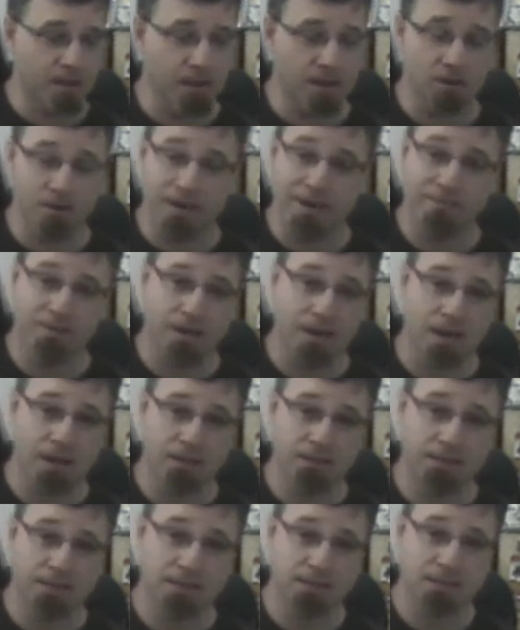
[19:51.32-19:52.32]
don't have any
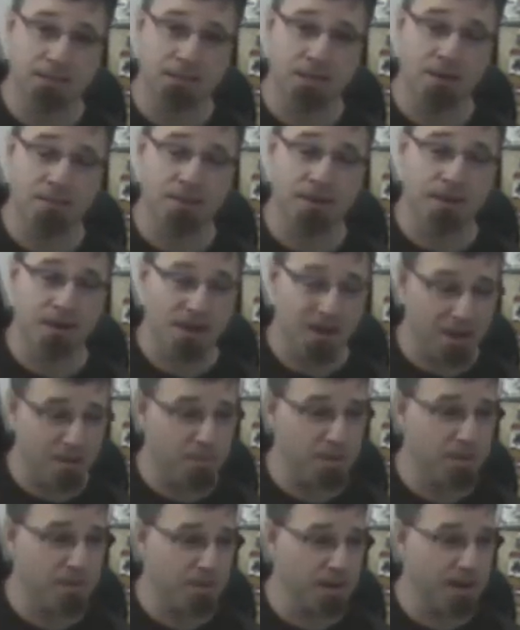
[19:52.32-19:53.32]
contests coming
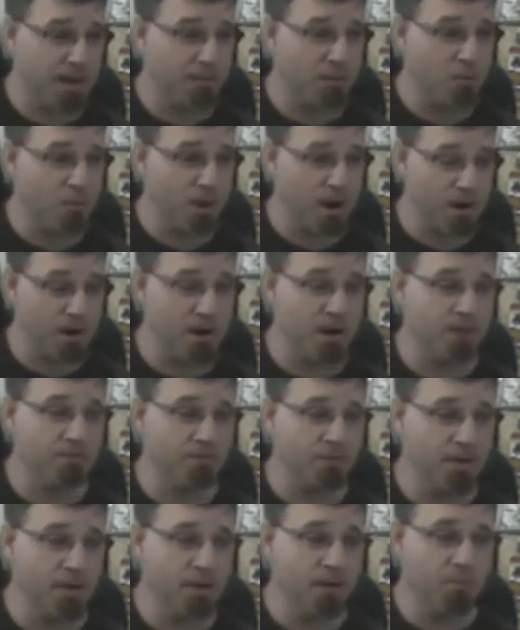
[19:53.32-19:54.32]
up that I'm aware
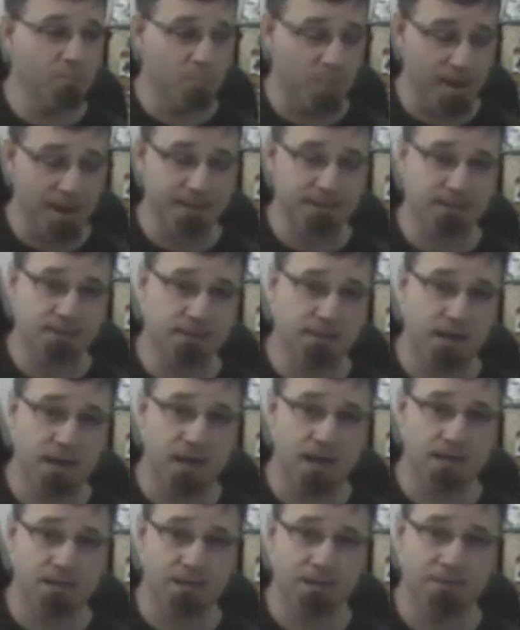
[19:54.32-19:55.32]
of, but
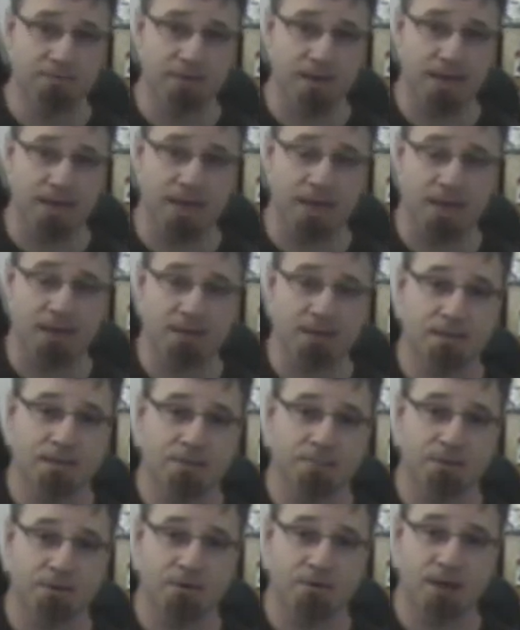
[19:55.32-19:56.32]
I'll see if I can't get
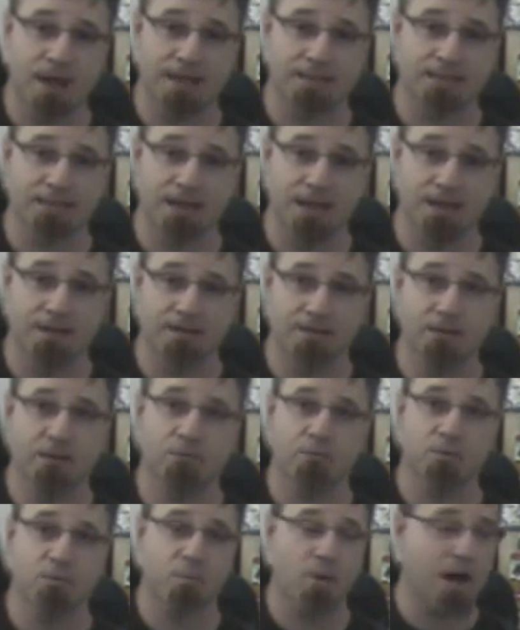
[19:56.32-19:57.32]
something cracked together
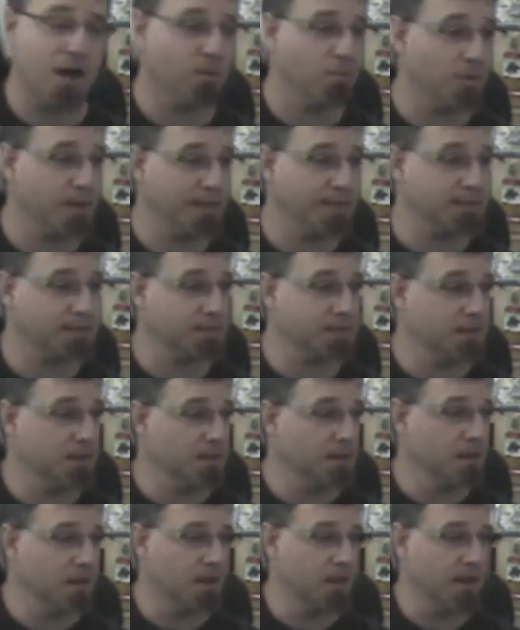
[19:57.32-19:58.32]
either with Wild West
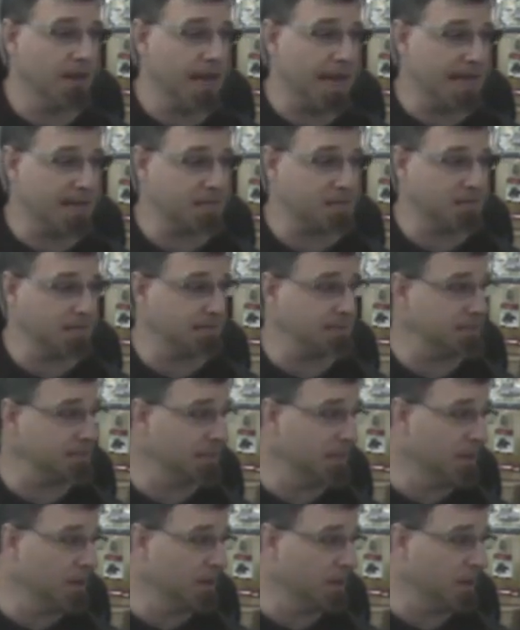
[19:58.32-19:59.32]

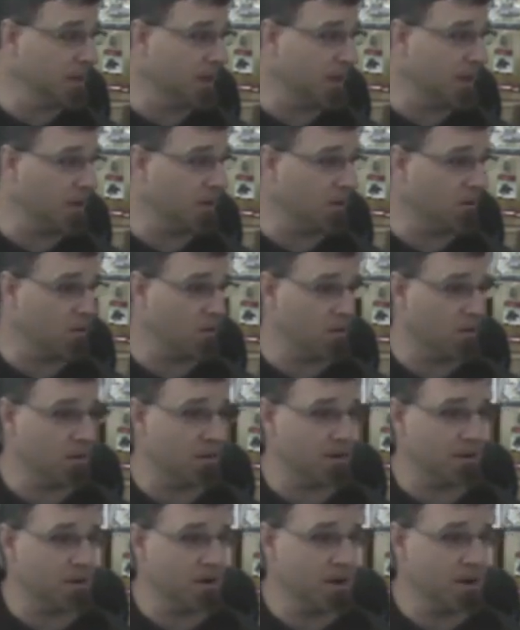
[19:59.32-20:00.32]
Exodus
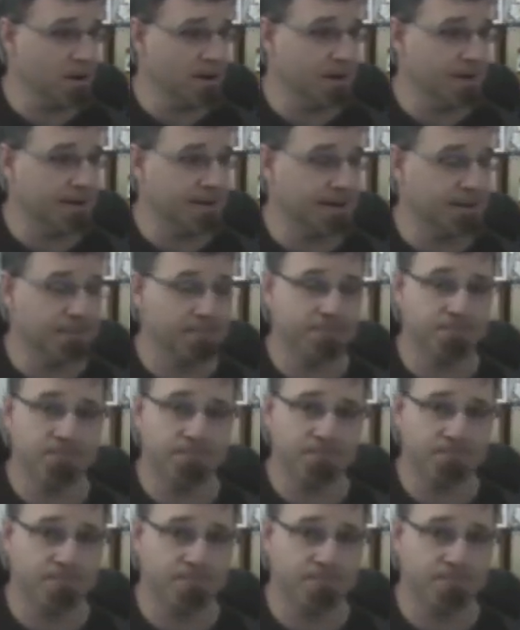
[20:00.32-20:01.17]
or who